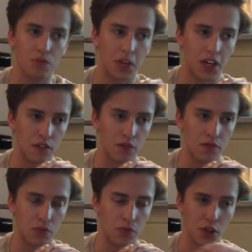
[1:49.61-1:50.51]
kind of
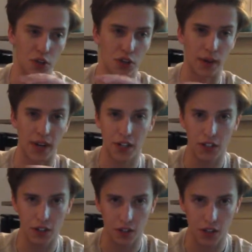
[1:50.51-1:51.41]
what you're showing
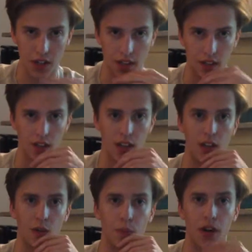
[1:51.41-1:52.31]
externally, and then the
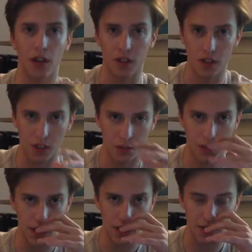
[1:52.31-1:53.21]
inner monologue that you're
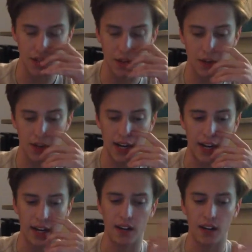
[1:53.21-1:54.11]
playing, it's a good way to
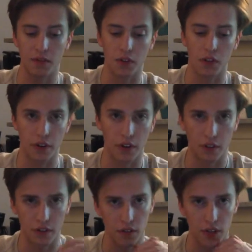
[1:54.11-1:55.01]
add kind of a third
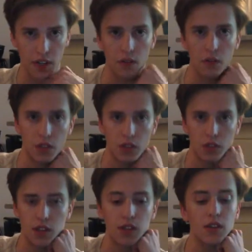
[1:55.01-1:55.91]
layer, which I
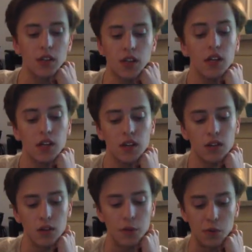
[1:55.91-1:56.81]
think
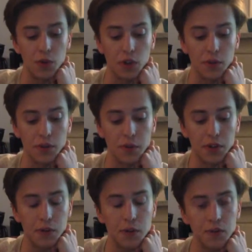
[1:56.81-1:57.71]
could be really, really, really
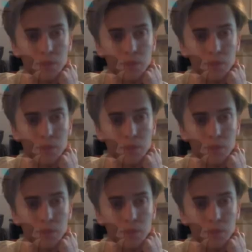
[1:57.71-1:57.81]
cool.